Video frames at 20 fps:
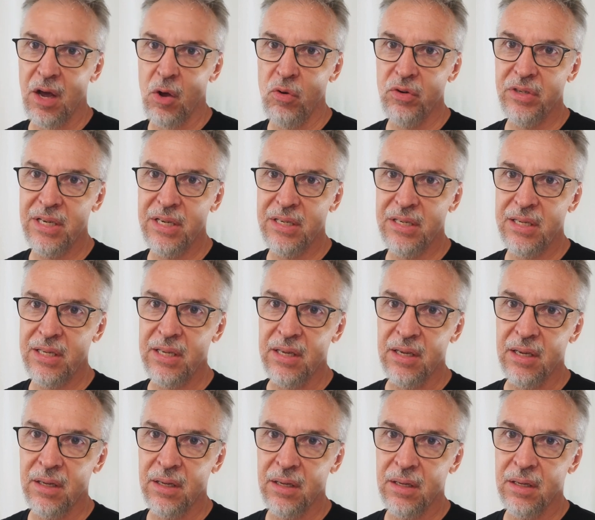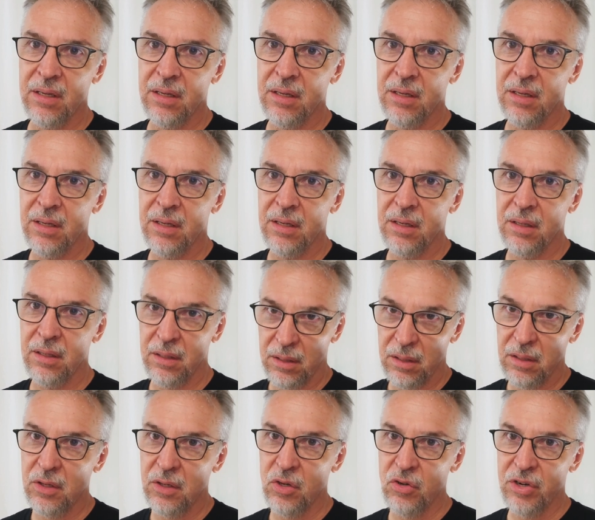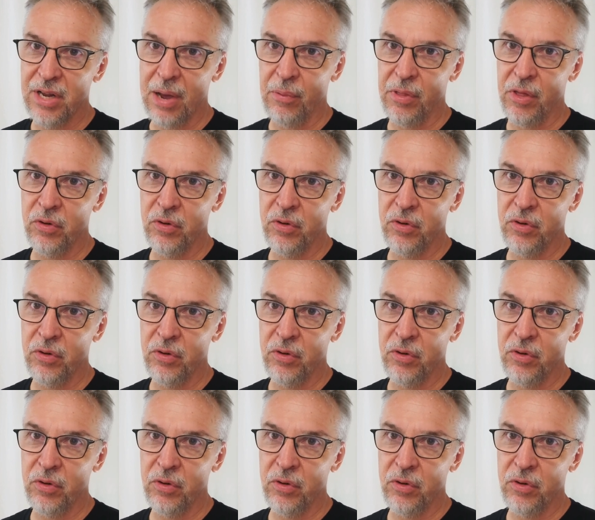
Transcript: You down